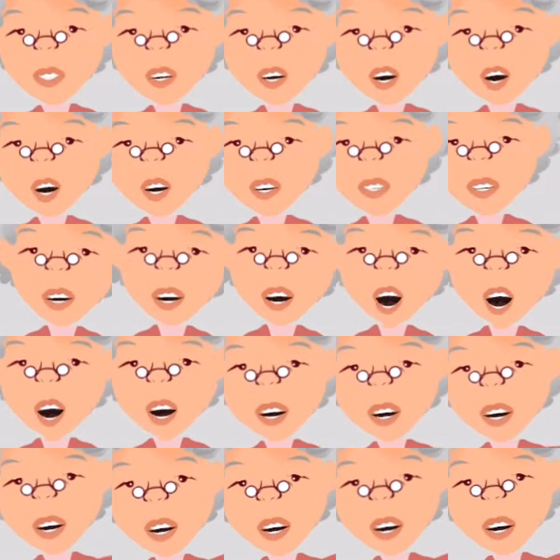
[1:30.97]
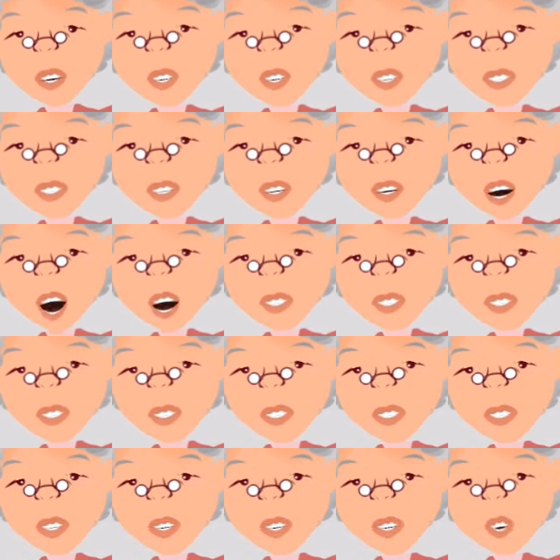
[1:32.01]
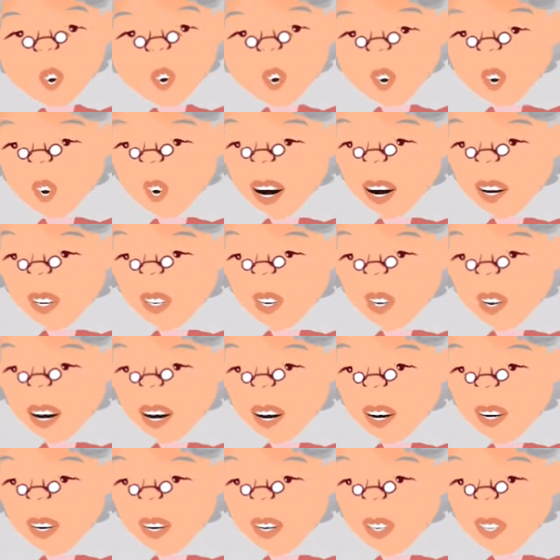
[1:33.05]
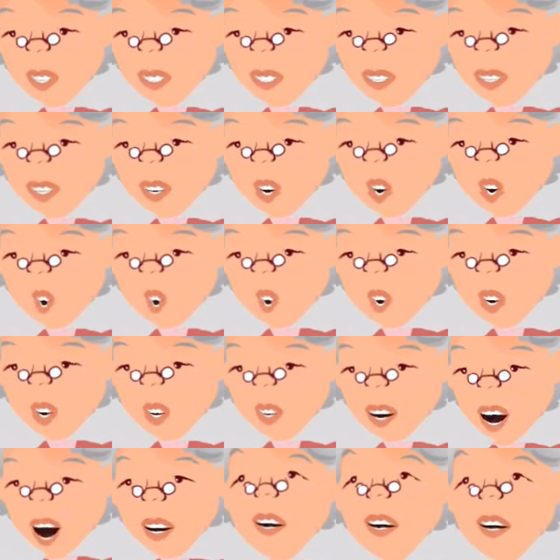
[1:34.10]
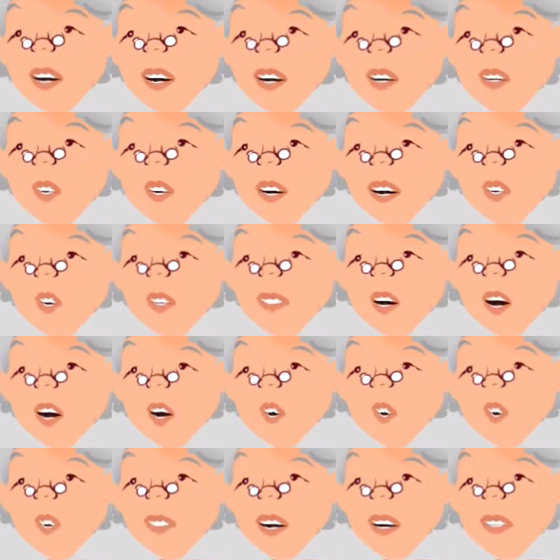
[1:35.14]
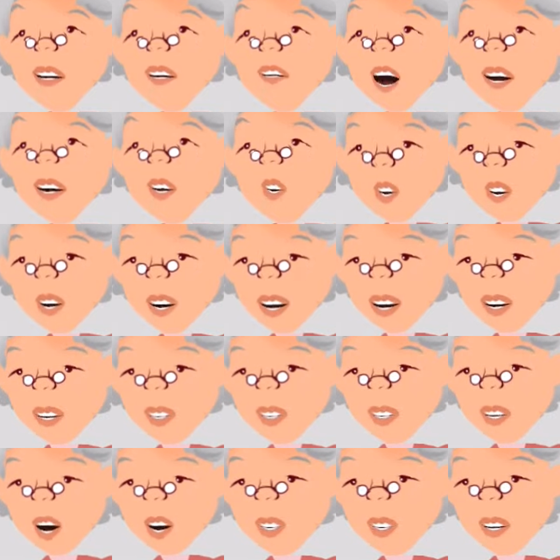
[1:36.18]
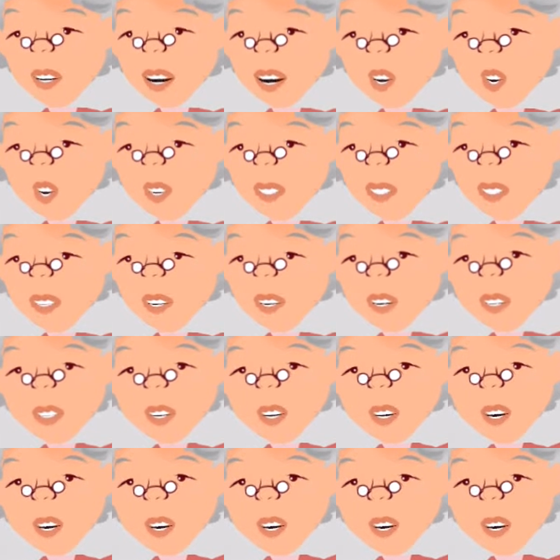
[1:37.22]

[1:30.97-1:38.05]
From now on, I, like you, choose only to deal with a flesh and blood person.